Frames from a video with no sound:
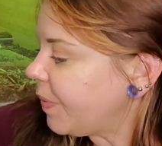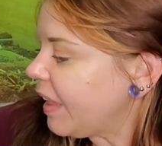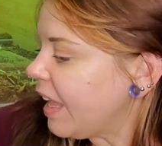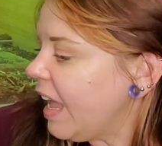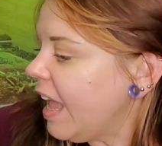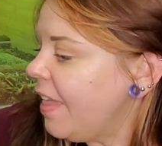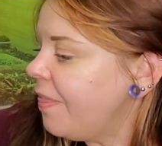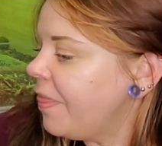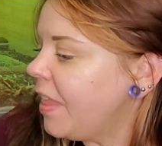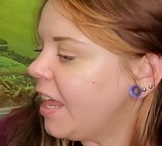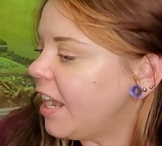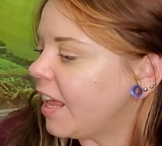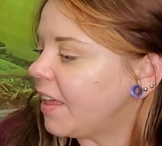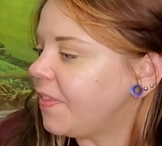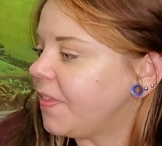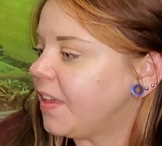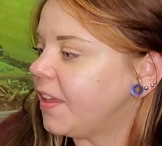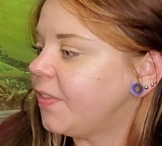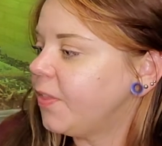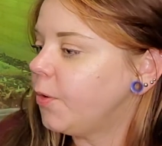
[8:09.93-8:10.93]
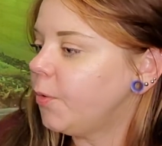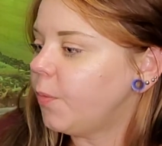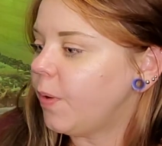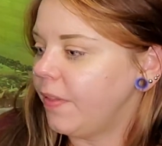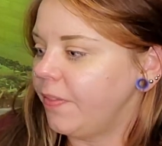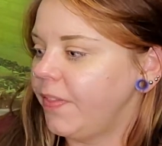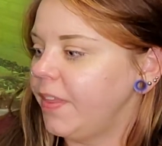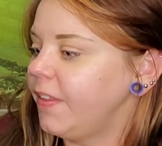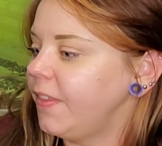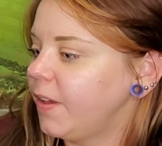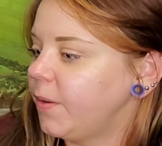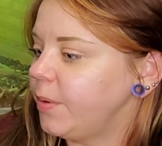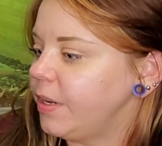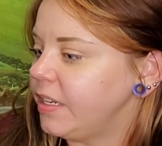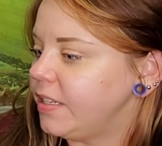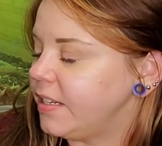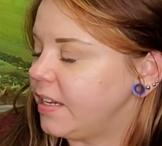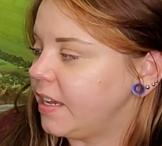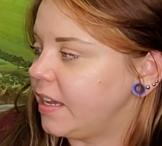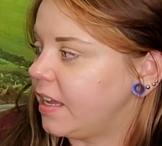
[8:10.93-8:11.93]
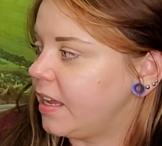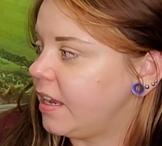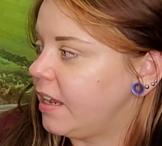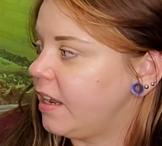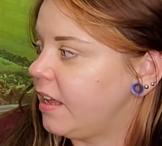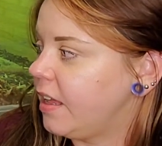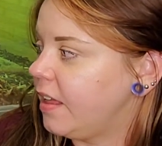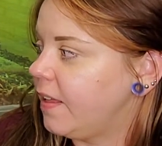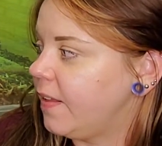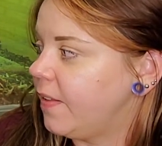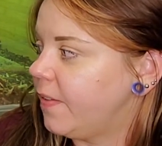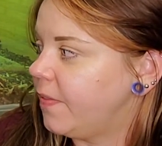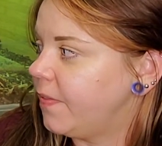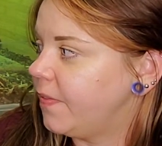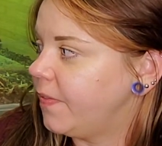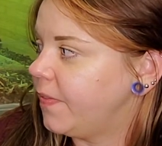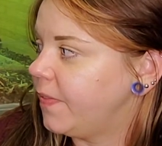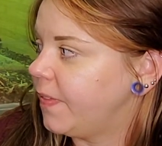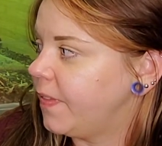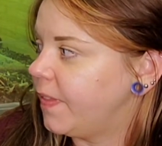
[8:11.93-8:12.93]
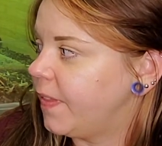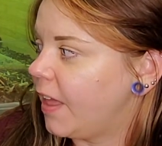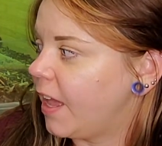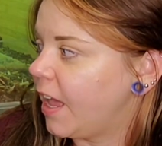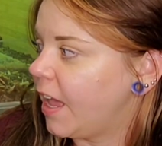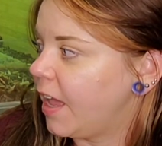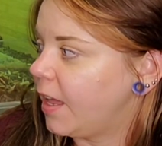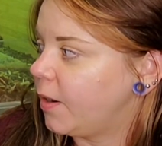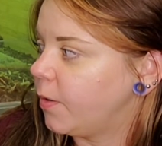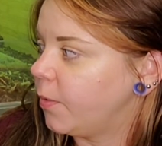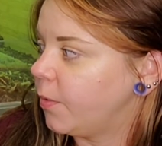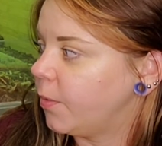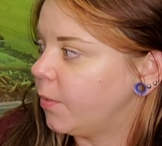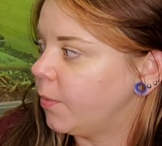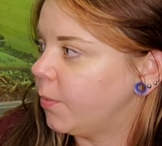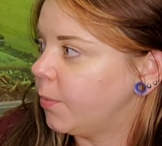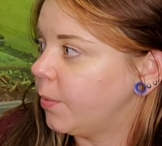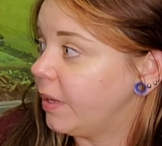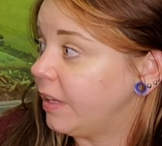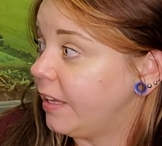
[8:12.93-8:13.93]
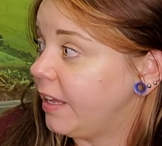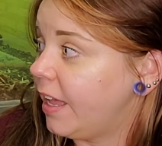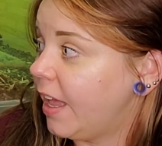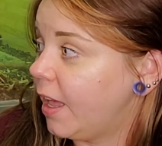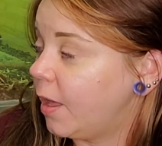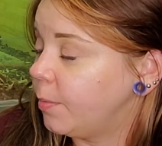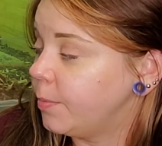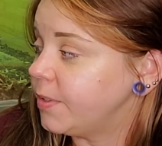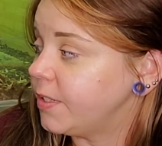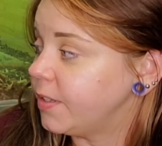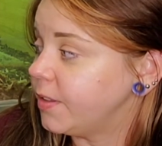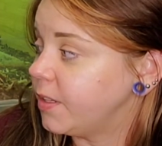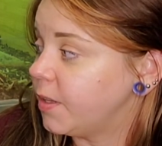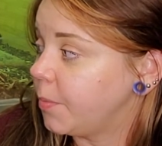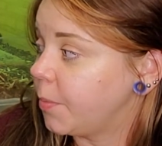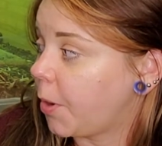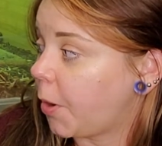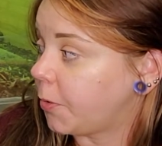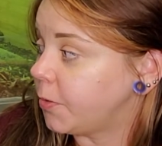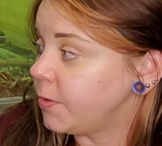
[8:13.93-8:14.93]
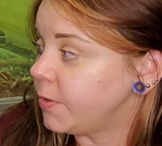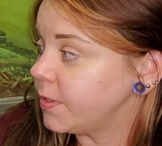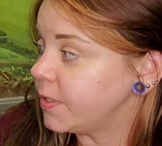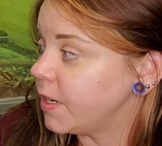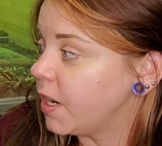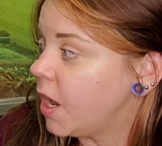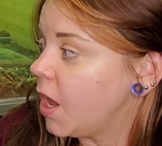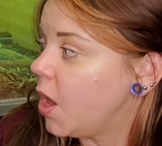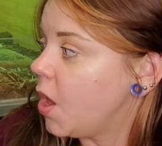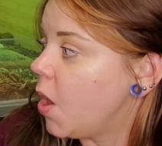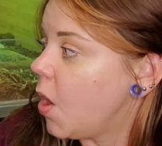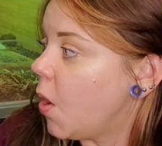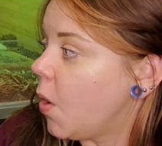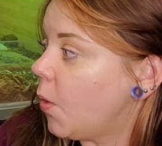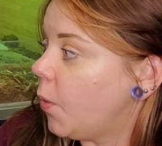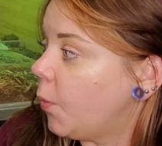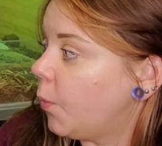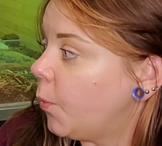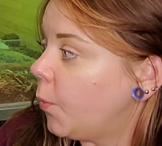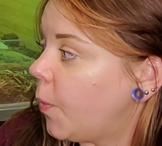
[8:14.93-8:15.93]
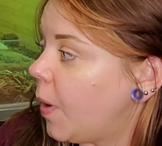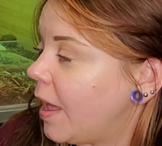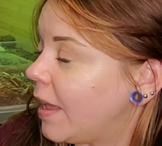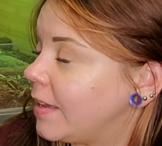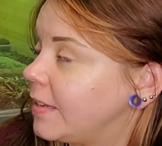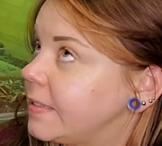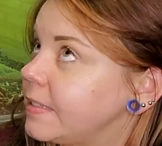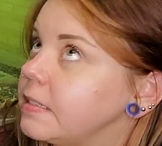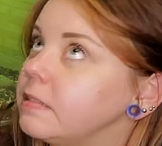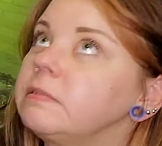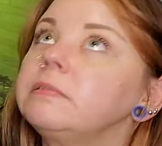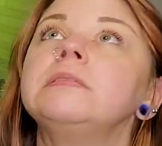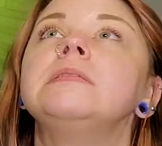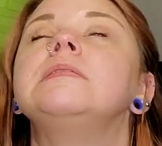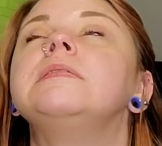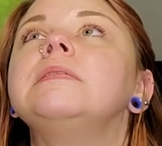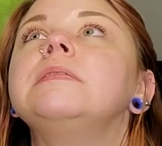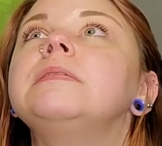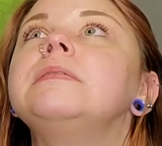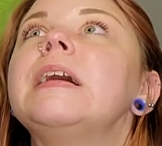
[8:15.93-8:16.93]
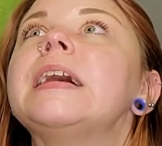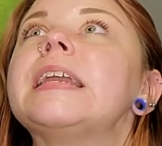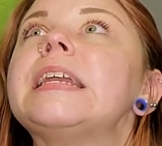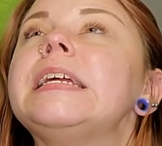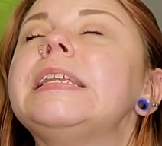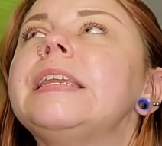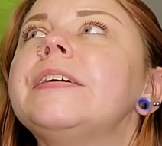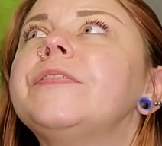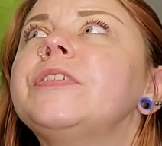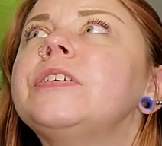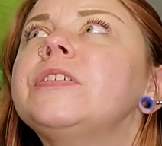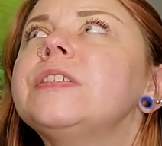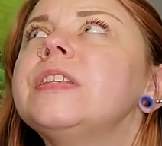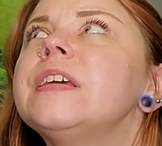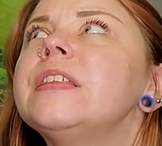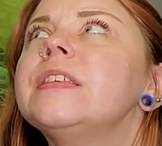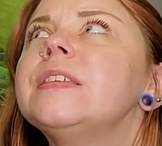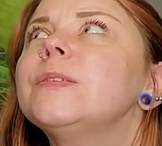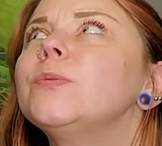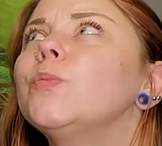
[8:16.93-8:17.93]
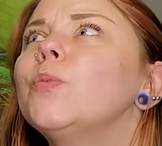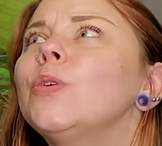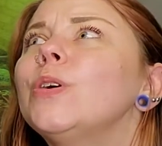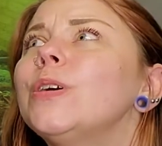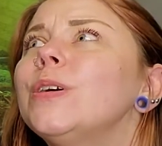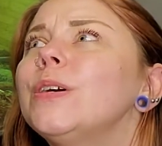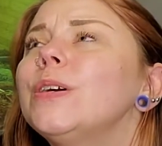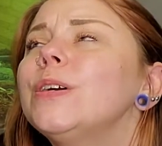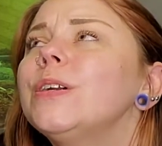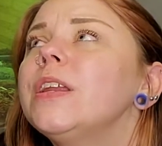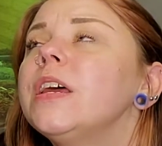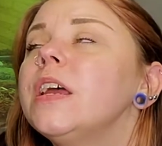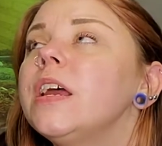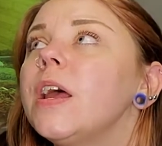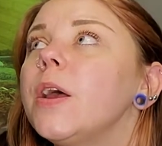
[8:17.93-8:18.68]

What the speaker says: And then I think the one thing that we did that really helped the most was, I can never say this word.